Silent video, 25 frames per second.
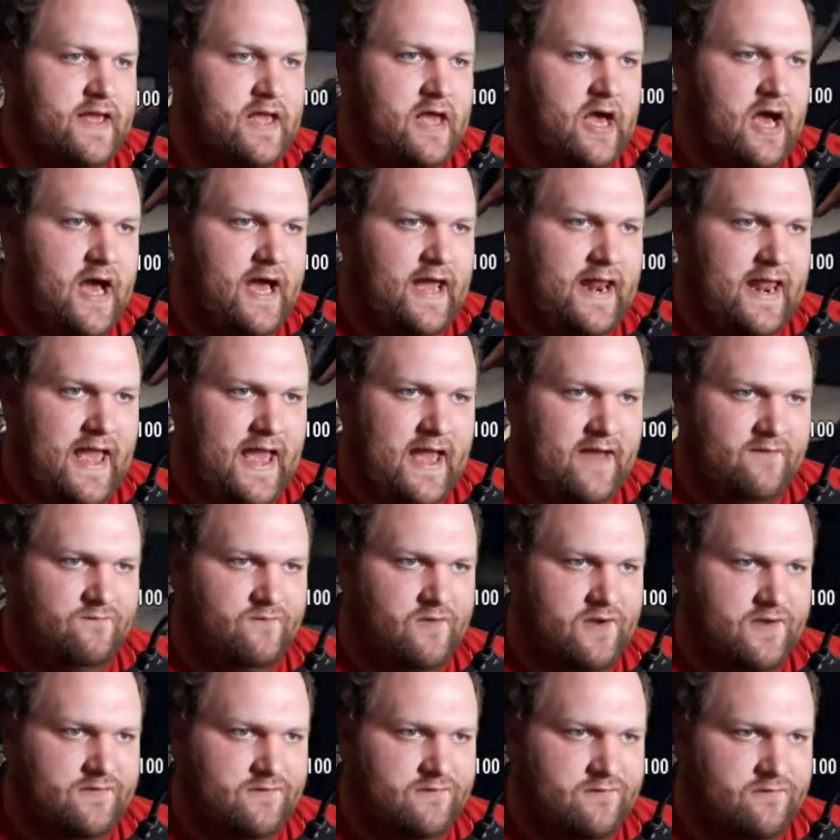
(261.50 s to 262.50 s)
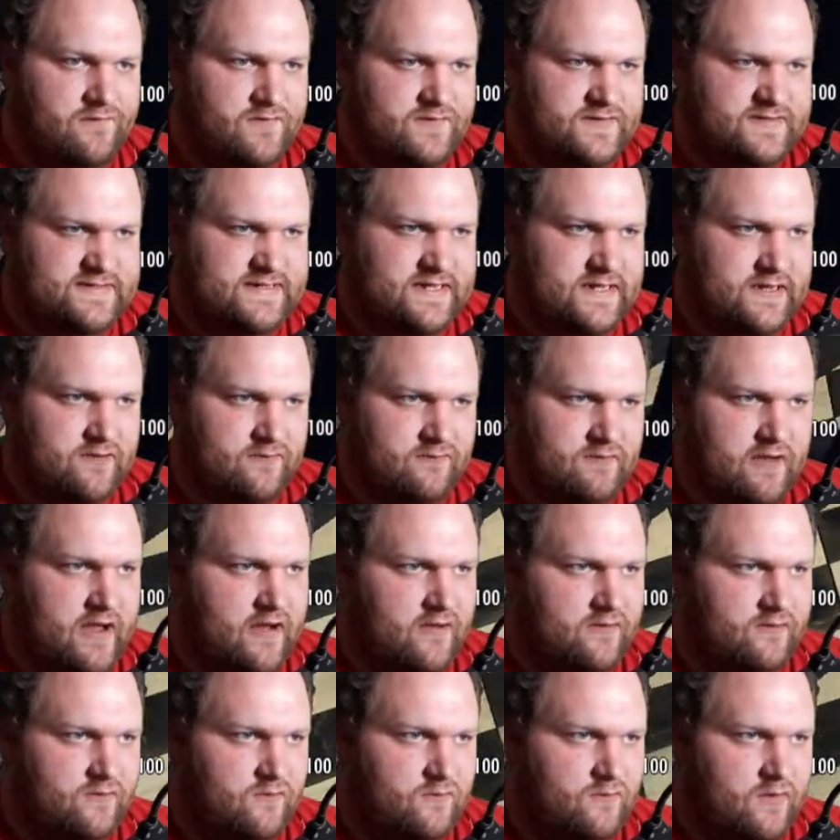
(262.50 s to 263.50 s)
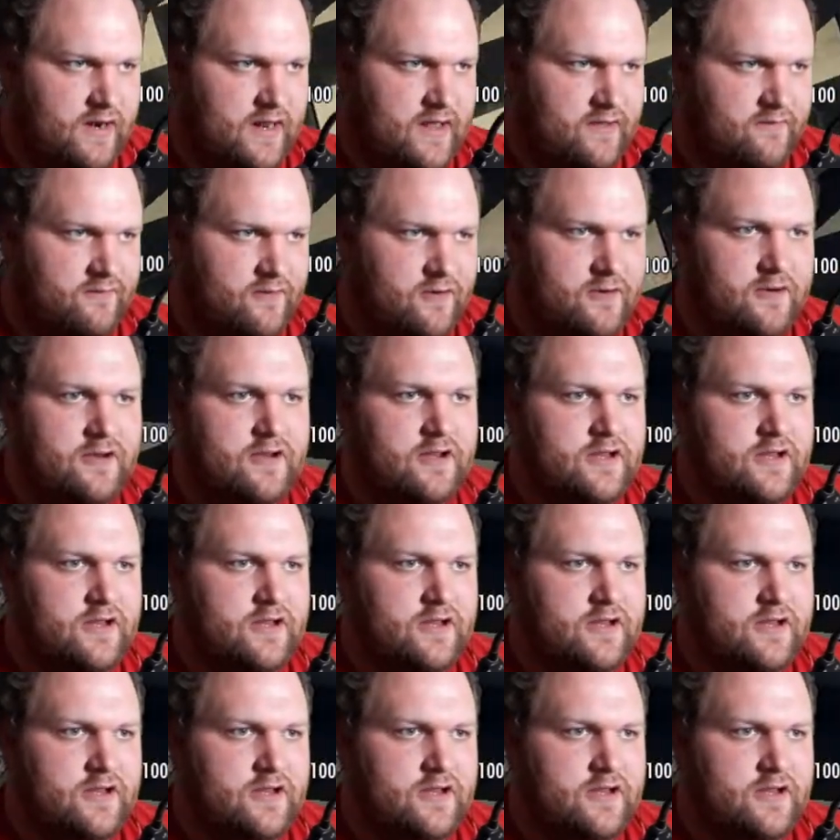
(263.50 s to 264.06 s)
caught halfway through the sneak around or whatever,